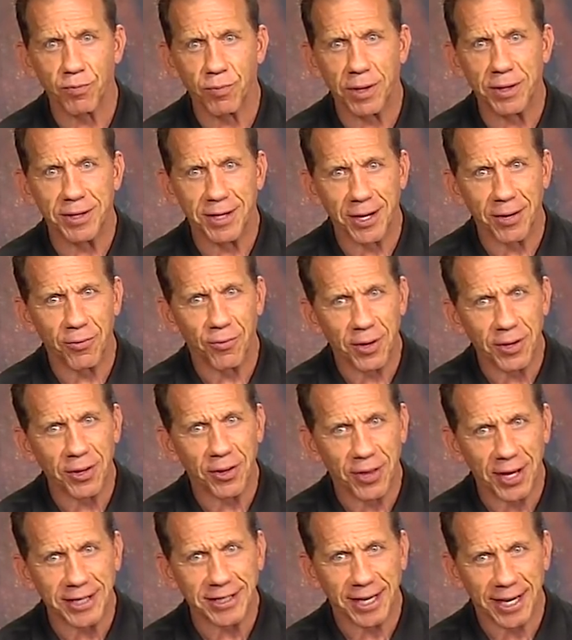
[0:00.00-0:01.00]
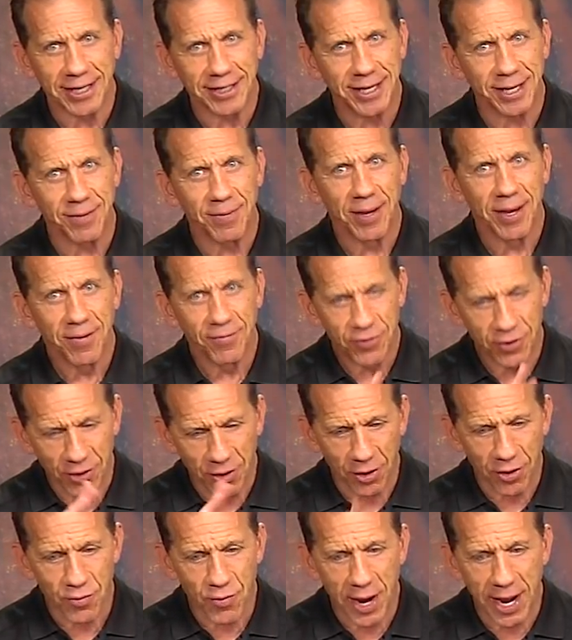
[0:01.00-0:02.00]
But, you know, one of the things, like I said, if you
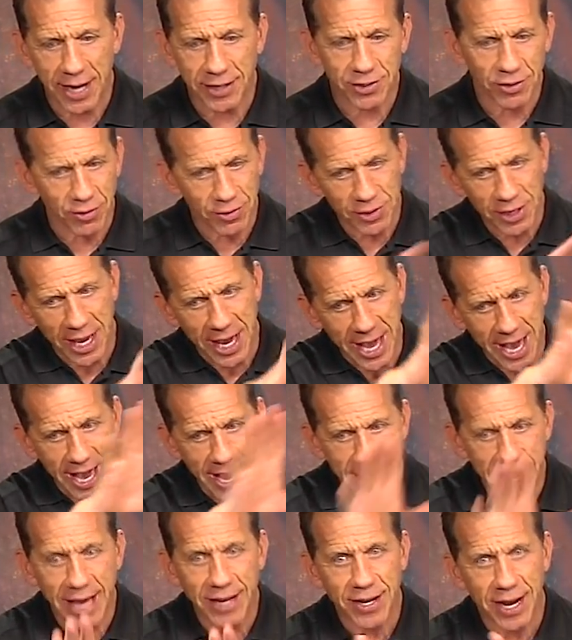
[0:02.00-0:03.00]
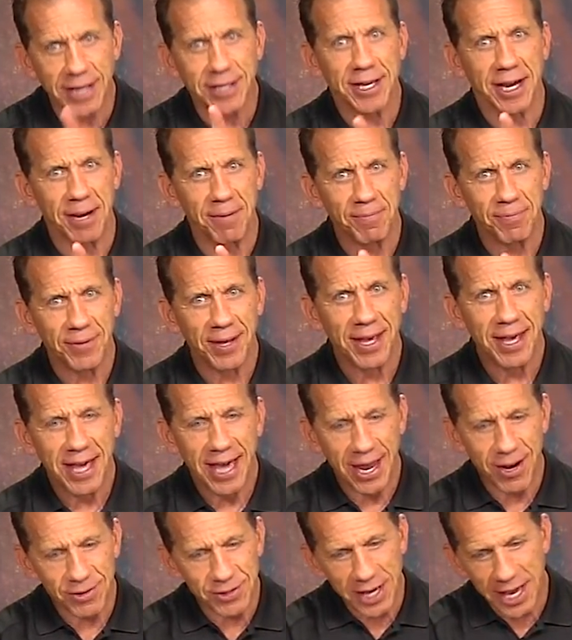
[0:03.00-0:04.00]
go to the range and there's an, at nighttime
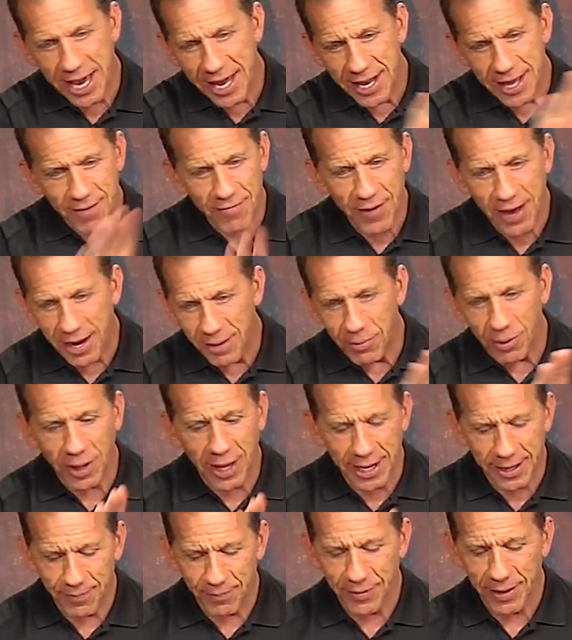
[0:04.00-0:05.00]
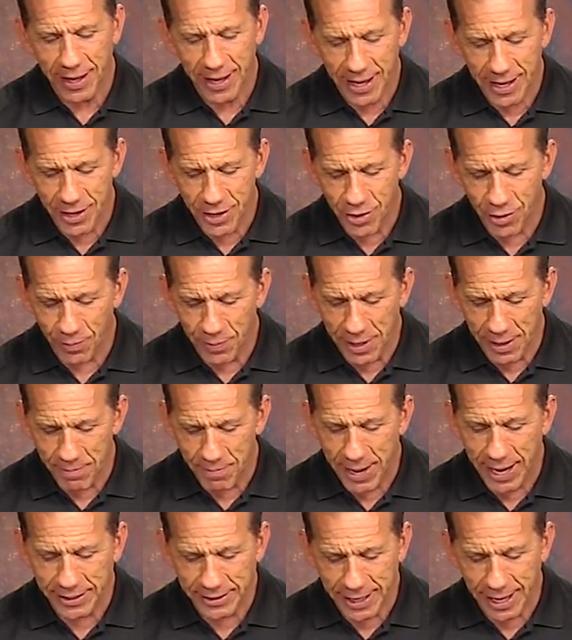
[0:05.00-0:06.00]
and there's any available light, you'll be
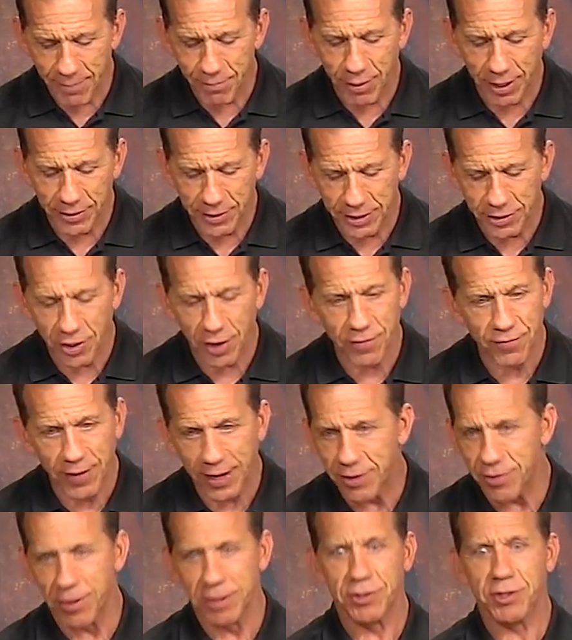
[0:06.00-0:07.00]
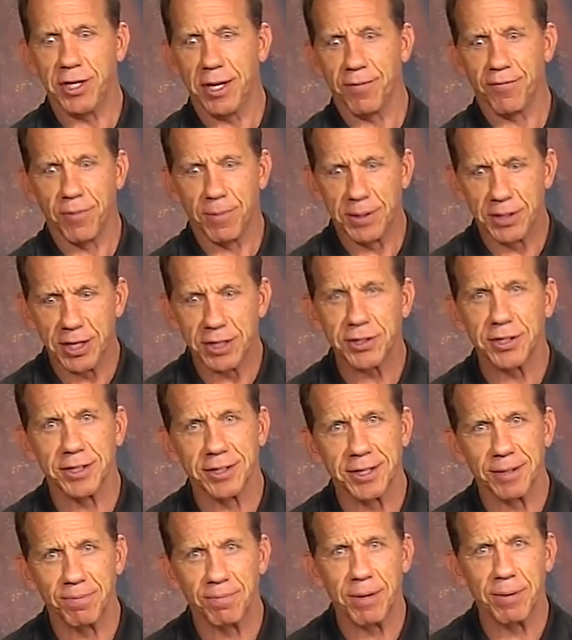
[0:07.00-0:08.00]
amazed how bright these are. In fact, you can see them from a
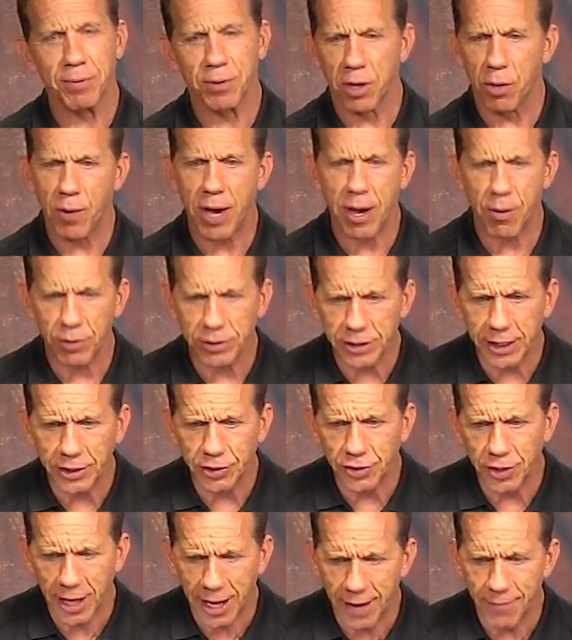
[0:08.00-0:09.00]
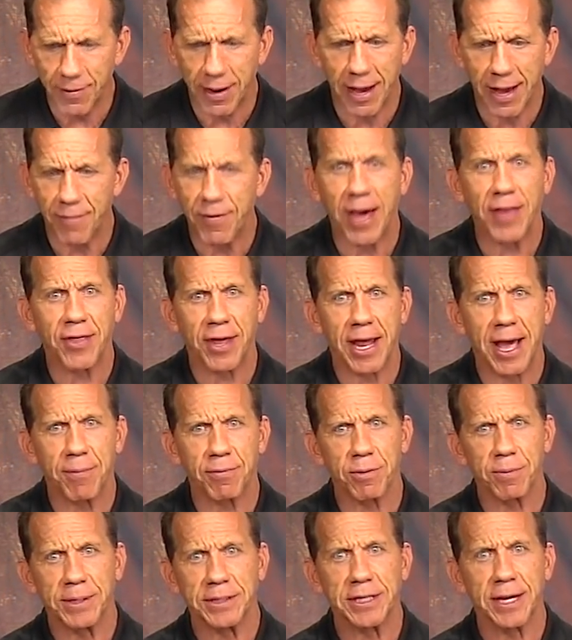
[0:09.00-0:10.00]
distance and people go, wow, what sights do you have? I've had that
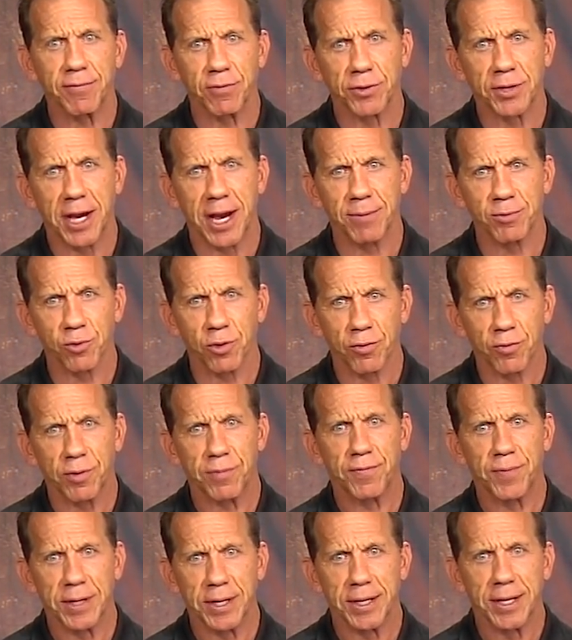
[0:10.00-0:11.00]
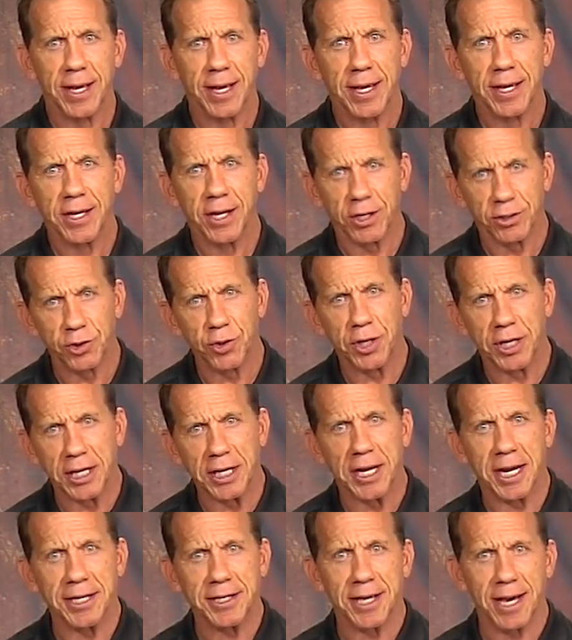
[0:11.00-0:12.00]
happen to me several times where we've been, you know, shooting
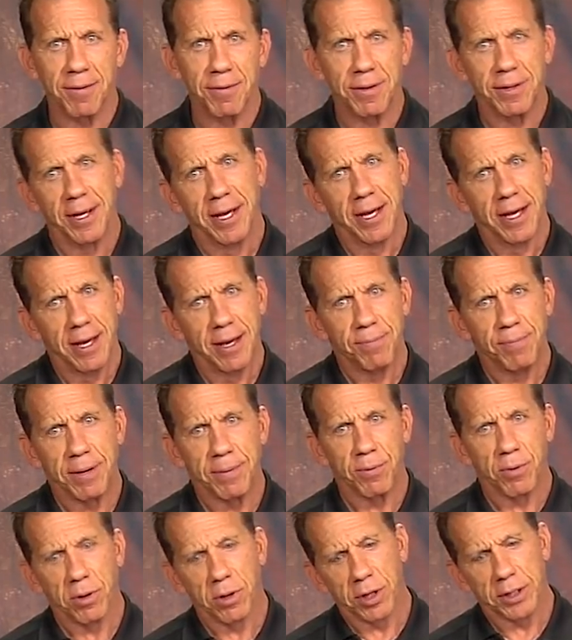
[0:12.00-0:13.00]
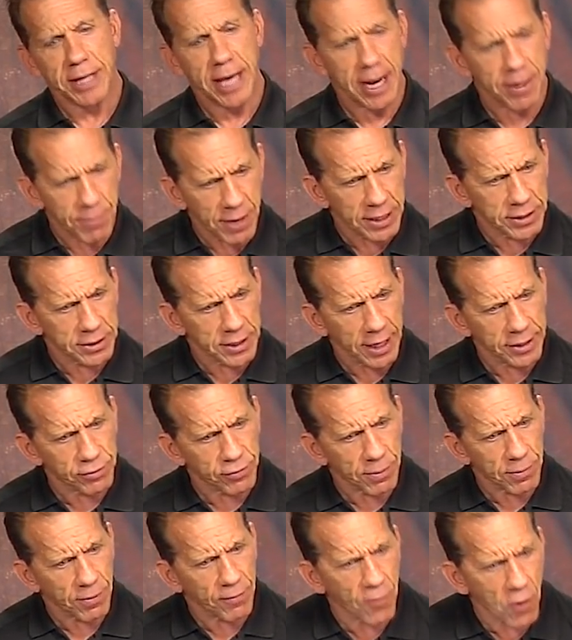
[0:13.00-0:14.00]
at nighttime and people look down at my sights
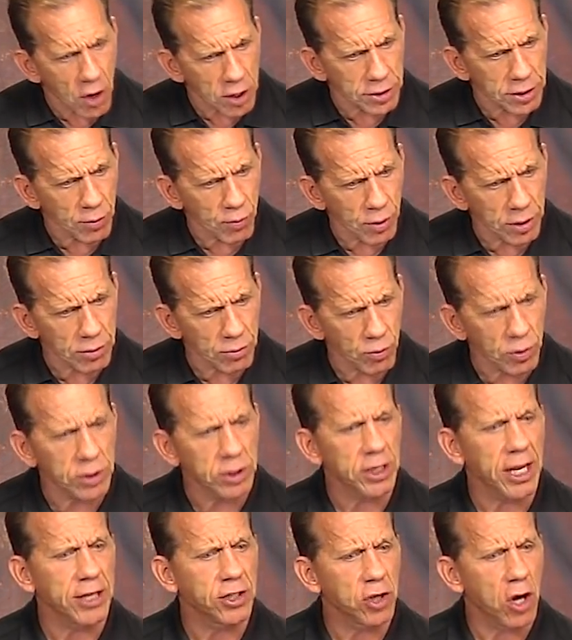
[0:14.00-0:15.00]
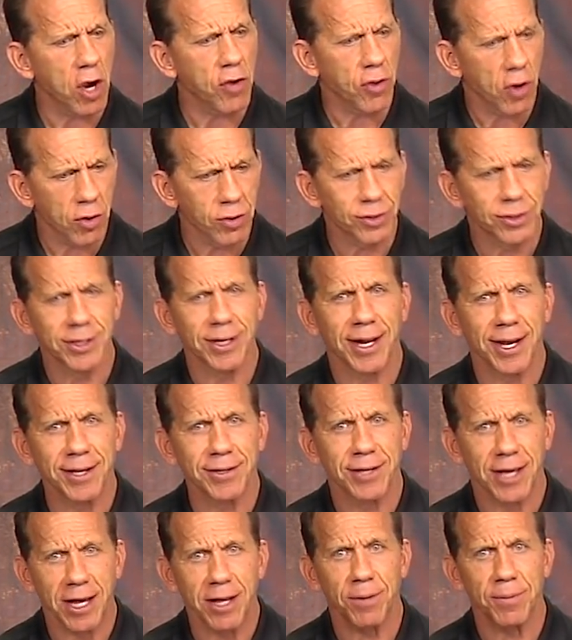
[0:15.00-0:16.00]
from afar and say, what, what sights are those? And I
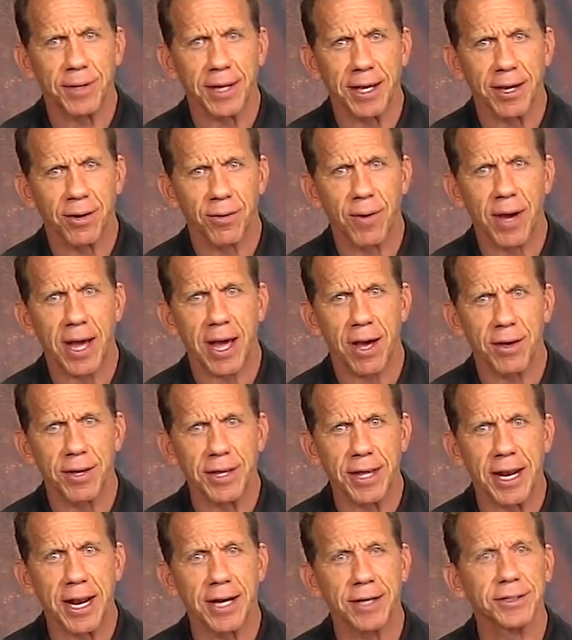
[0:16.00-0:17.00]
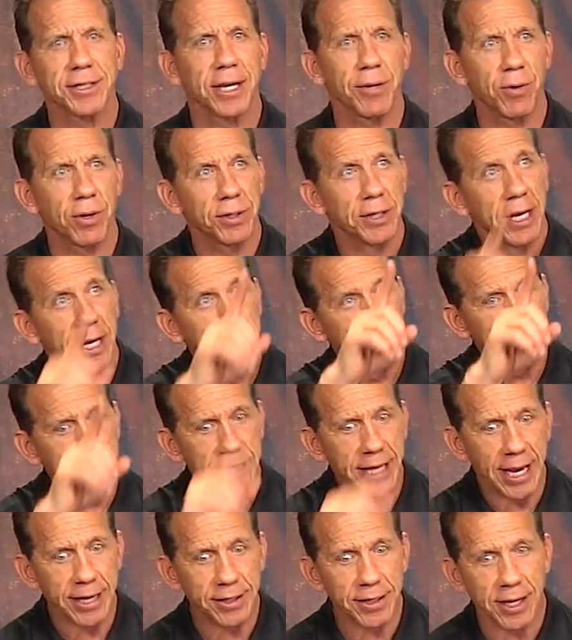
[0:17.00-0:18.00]
tell them and they go, wow. And then I'll say, well, see
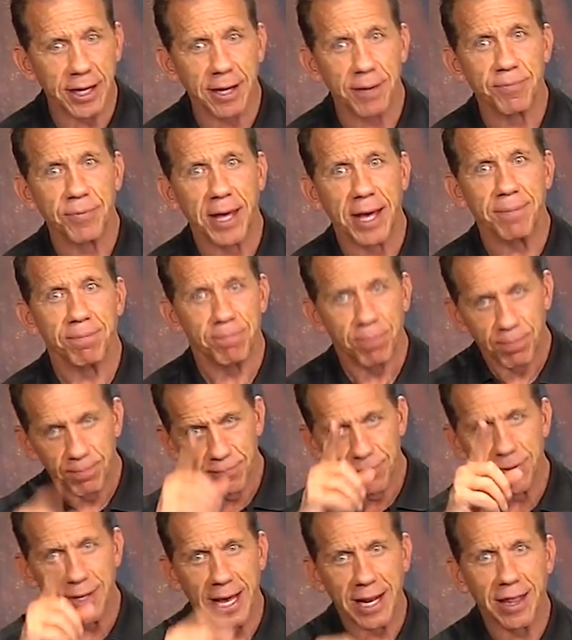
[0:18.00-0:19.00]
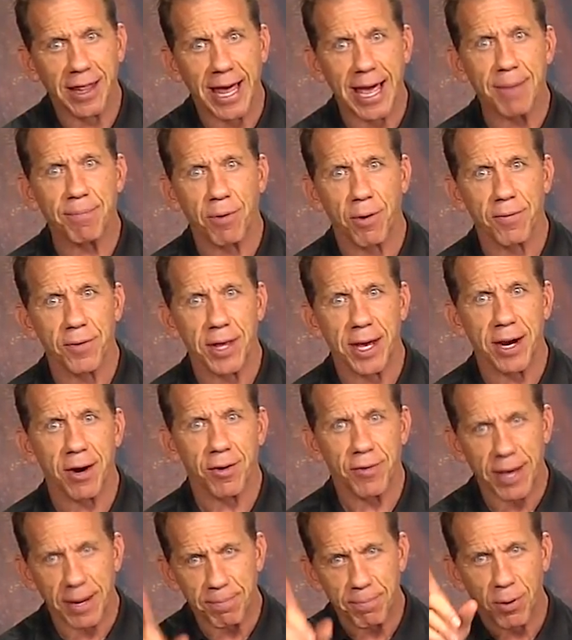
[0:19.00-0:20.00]
that, uh, that, that lamp over there
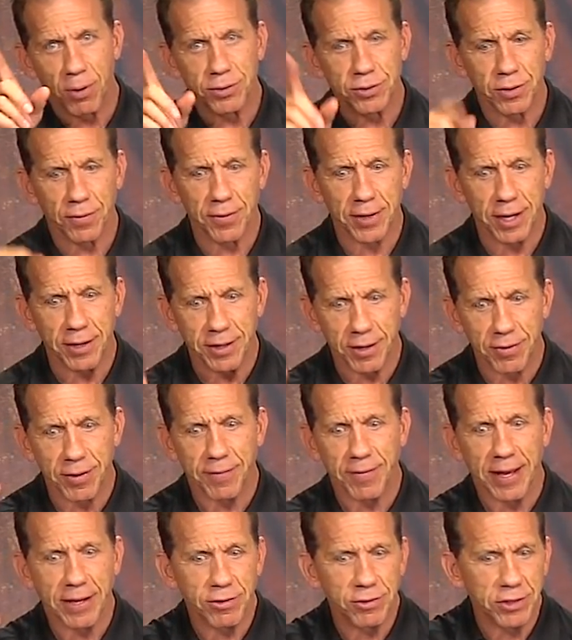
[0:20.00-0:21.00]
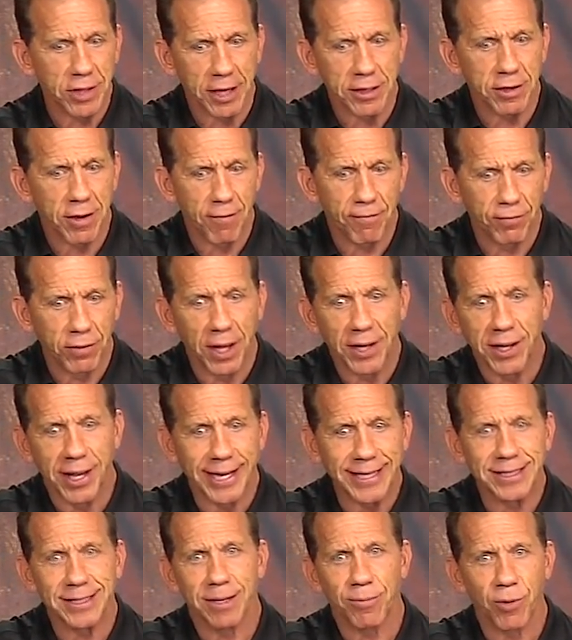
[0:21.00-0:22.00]
or that post over there, you know, they've got usually a, a
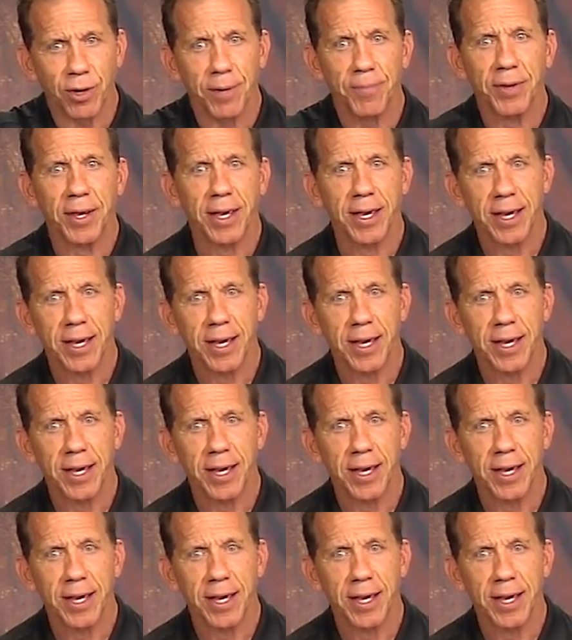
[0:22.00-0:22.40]
floodlight somewhere.